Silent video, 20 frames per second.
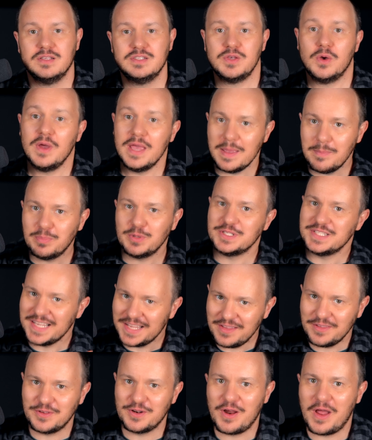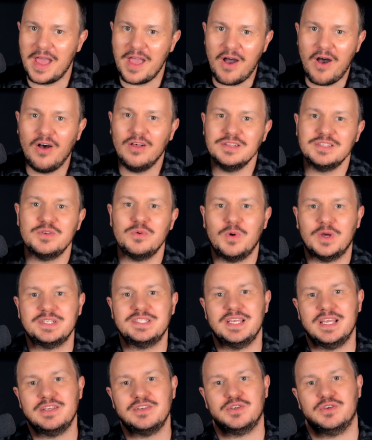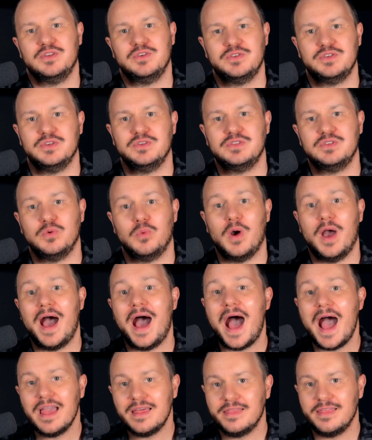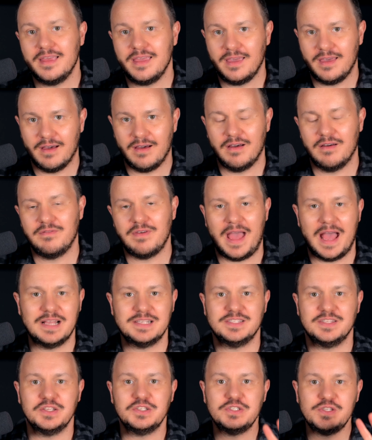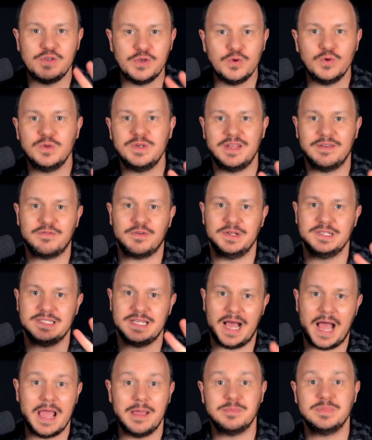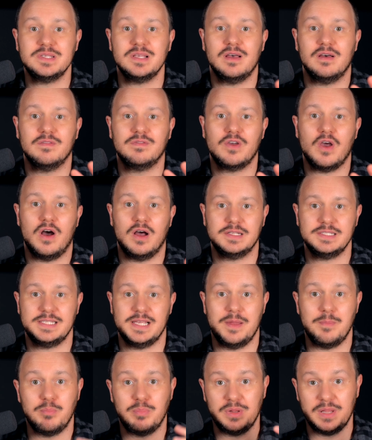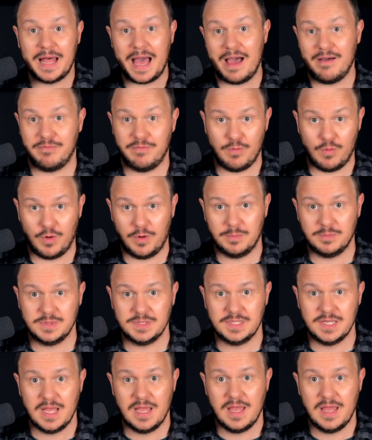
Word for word: So in particular, I also want to introduce you to what I think of as the two different types of content platforms.